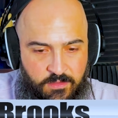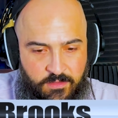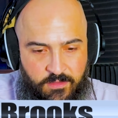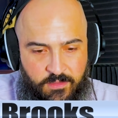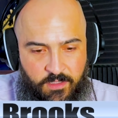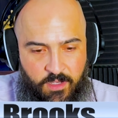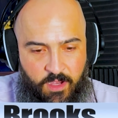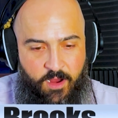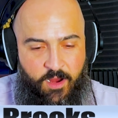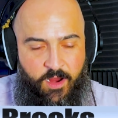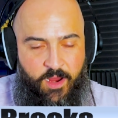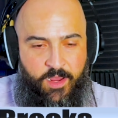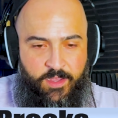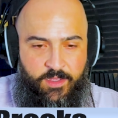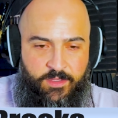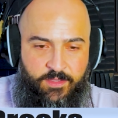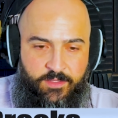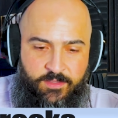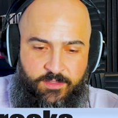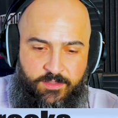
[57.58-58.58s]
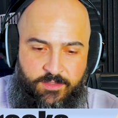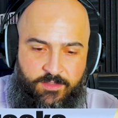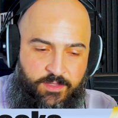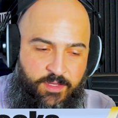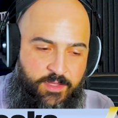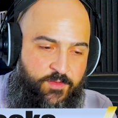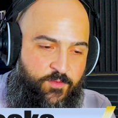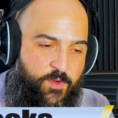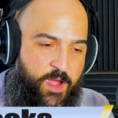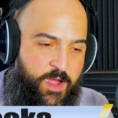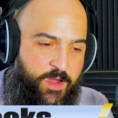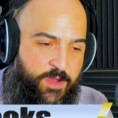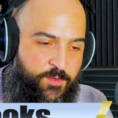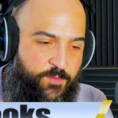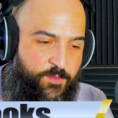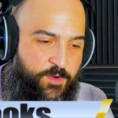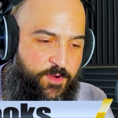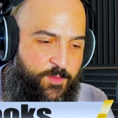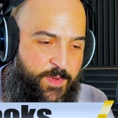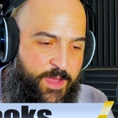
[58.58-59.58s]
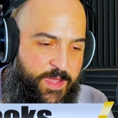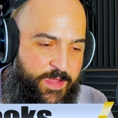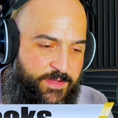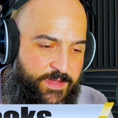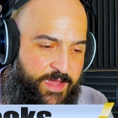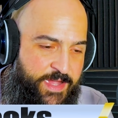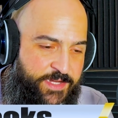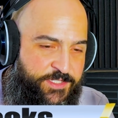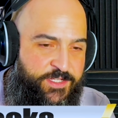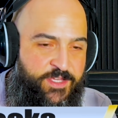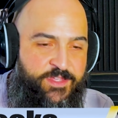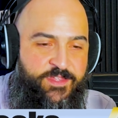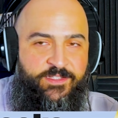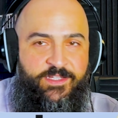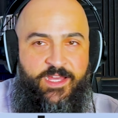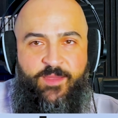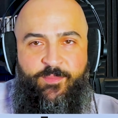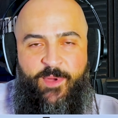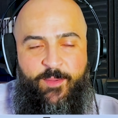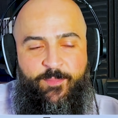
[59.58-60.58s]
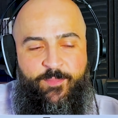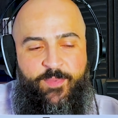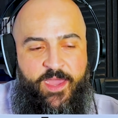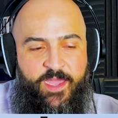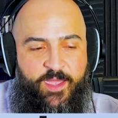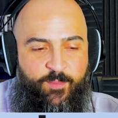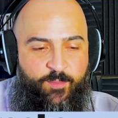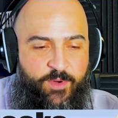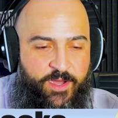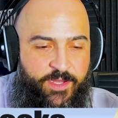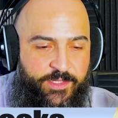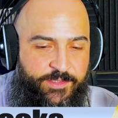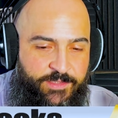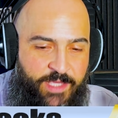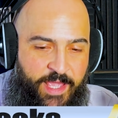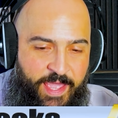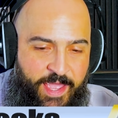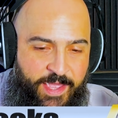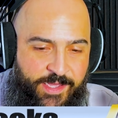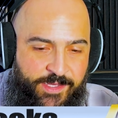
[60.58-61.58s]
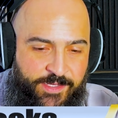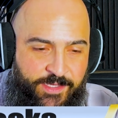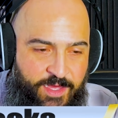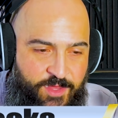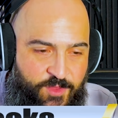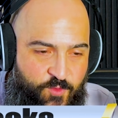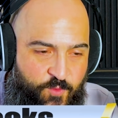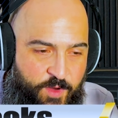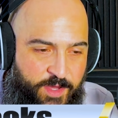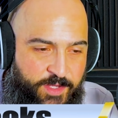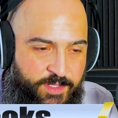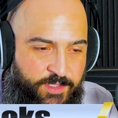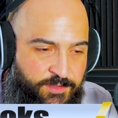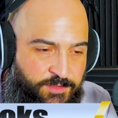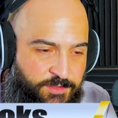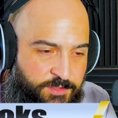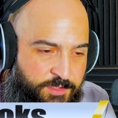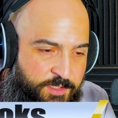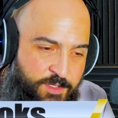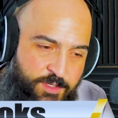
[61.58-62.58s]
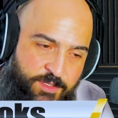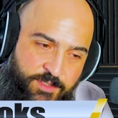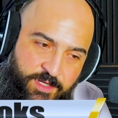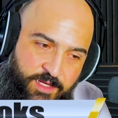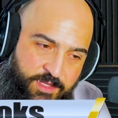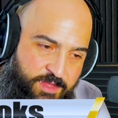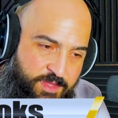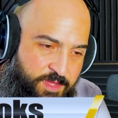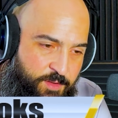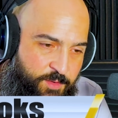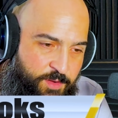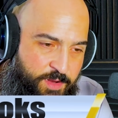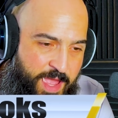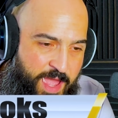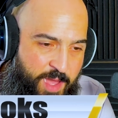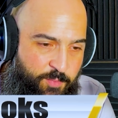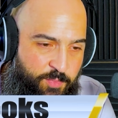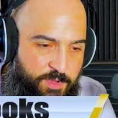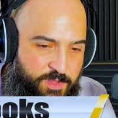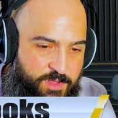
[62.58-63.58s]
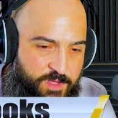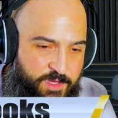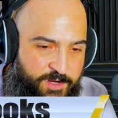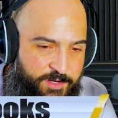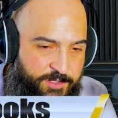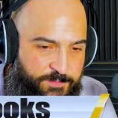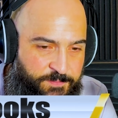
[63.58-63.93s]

All right, let's rock and roll. Michael Ash doesn't like my pick, but hey, guess what? Let's see what happens here.